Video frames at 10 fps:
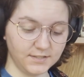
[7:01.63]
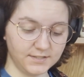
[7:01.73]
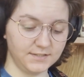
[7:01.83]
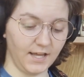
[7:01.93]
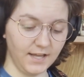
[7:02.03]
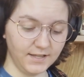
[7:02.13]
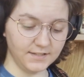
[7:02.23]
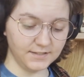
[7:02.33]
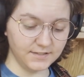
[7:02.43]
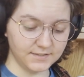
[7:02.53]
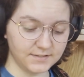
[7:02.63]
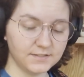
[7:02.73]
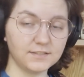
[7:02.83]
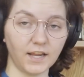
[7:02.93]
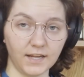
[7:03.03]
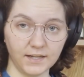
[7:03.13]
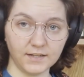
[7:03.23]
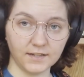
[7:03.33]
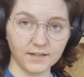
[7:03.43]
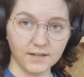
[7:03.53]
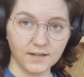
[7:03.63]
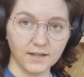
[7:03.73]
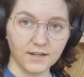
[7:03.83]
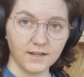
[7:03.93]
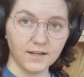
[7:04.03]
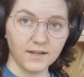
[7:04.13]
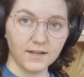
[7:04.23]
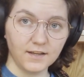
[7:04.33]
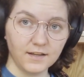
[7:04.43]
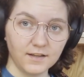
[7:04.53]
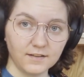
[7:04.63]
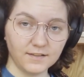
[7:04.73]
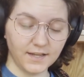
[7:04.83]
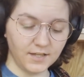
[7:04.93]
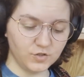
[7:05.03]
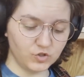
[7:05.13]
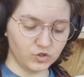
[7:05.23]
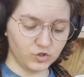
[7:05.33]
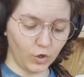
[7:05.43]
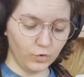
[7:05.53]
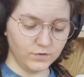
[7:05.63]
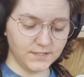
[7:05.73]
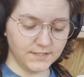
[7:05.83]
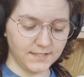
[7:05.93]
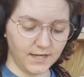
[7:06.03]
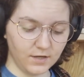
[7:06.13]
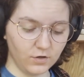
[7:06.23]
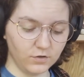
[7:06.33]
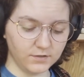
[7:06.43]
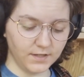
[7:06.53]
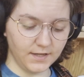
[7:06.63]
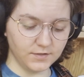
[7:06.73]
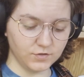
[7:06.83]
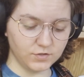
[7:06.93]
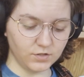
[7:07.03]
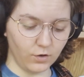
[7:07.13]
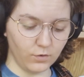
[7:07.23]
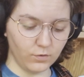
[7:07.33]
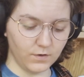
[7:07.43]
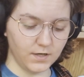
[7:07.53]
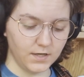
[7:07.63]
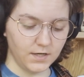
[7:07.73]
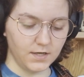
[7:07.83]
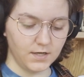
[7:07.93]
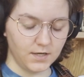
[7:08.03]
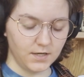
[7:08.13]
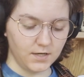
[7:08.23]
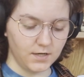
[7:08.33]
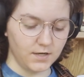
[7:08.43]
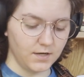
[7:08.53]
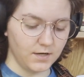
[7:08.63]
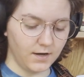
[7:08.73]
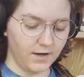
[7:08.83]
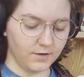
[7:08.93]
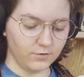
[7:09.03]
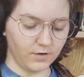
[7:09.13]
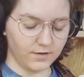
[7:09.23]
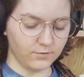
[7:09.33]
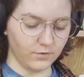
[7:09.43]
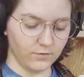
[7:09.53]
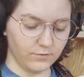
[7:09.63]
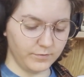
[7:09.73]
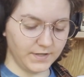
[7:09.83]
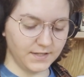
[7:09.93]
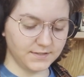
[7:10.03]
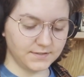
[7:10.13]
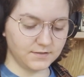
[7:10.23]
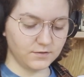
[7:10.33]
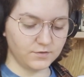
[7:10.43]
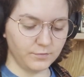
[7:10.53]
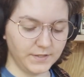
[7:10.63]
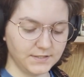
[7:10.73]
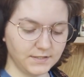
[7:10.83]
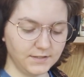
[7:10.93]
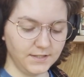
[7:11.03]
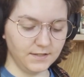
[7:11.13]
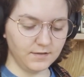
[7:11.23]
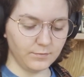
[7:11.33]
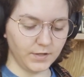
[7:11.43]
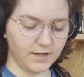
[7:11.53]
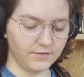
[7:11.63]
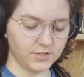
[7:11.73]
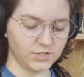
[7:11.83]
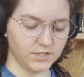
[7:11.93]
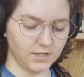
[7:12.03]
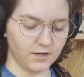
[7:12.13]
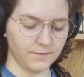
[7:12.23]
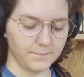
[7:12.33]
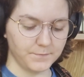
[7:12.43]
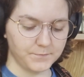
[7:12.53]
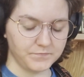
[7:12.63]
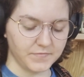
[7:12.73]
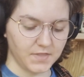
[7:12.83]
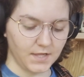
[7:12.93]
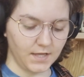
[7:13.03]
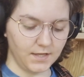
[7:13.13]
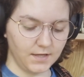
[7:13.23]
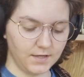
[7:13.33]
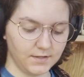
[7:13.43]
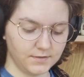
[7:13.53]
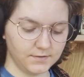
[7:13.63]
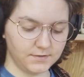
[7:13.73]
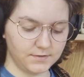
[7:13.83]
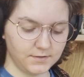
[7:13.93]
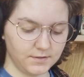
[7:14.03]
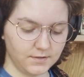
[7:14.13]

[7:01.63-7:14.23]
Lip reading: set is insane. Like, it's so detailed and so, I don't know, because, so basically, the plot of Alcina is,